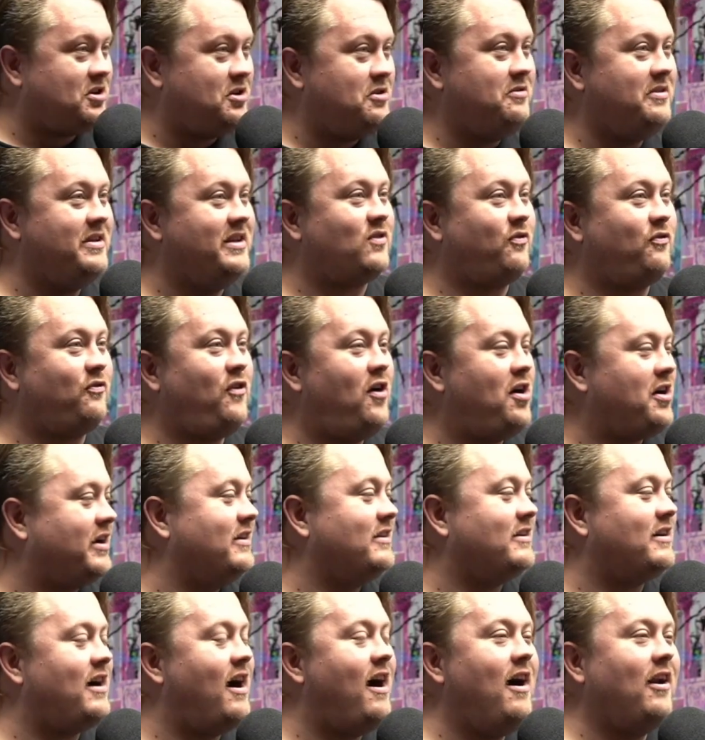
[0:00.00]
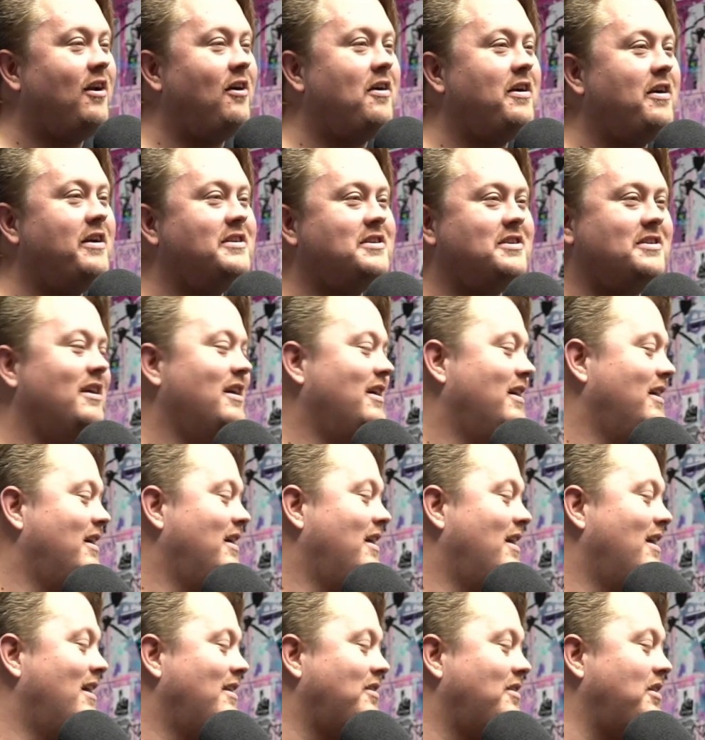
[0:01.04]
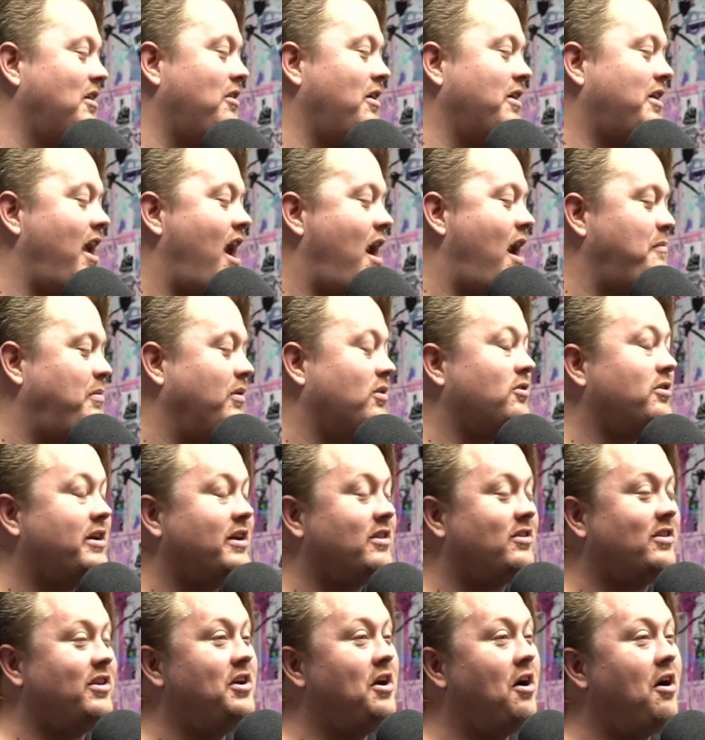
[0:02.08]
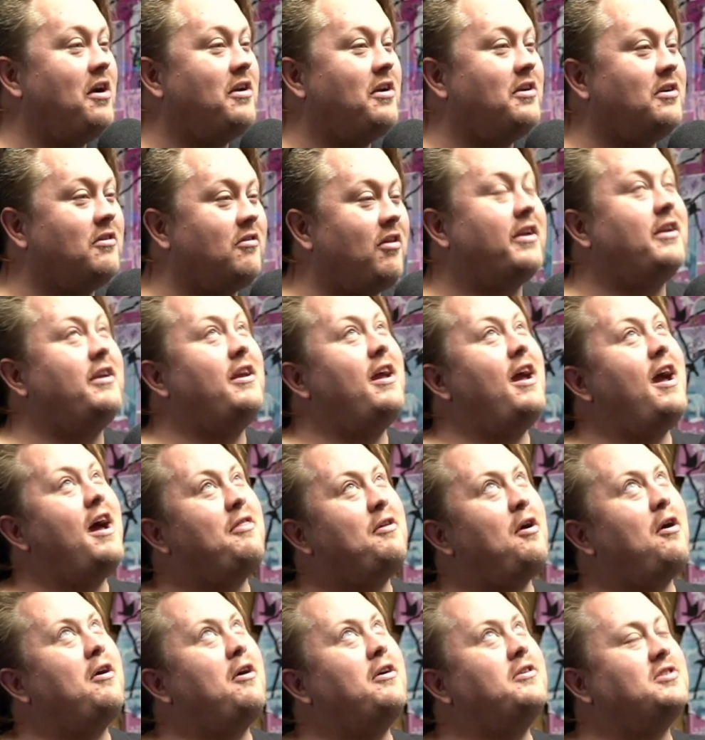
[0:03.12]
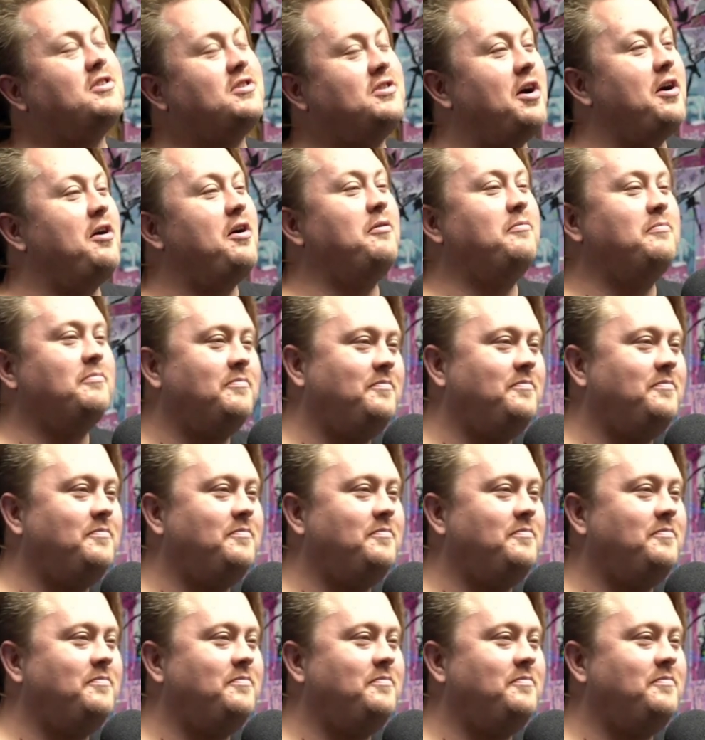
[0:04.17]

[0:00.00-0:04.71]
these fucking con artists. They're like, yeah, but look at the art. And you're like, yeah, the art's dope.